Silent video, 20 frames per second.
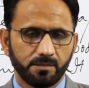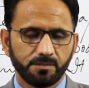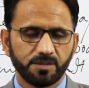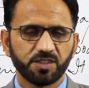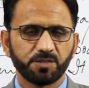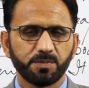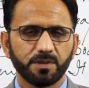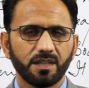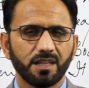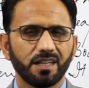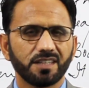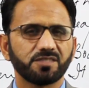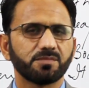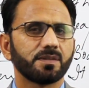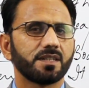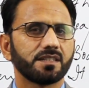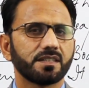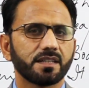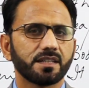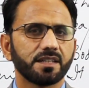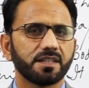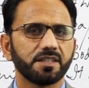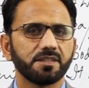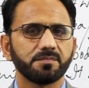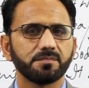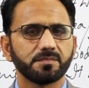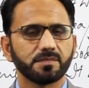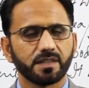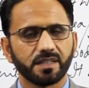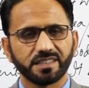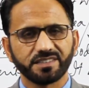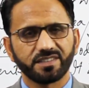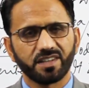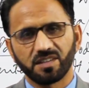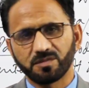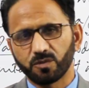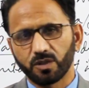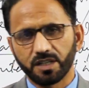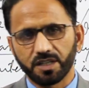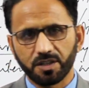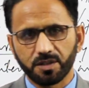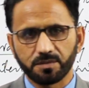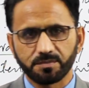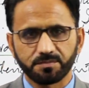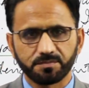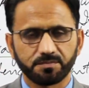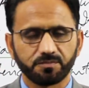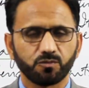Bismillahirrahmanirrahim. Assalamu alaikum.